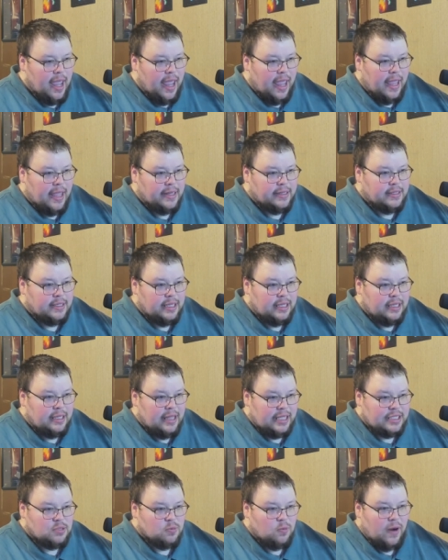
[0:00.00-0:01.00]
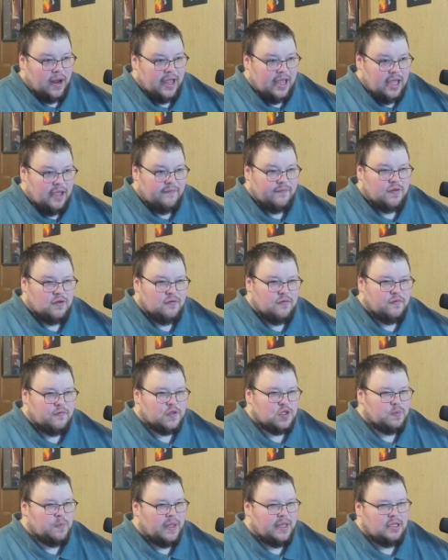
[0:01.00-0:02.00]
And that's why if you've
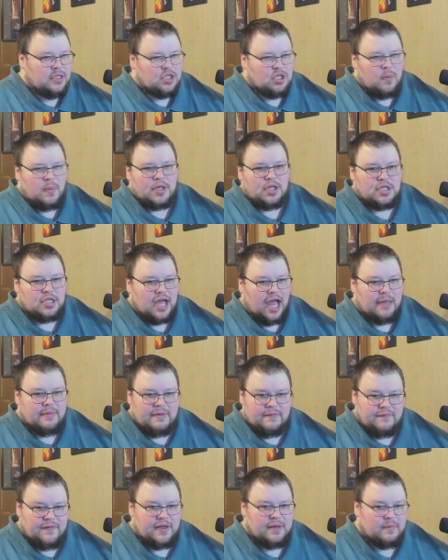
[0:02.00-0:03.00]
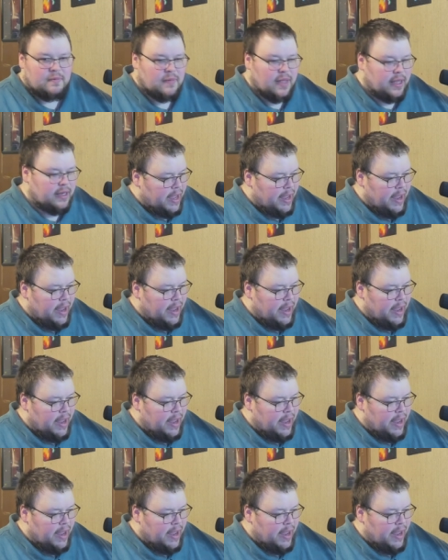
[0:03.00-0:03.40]
spent so much time in Vim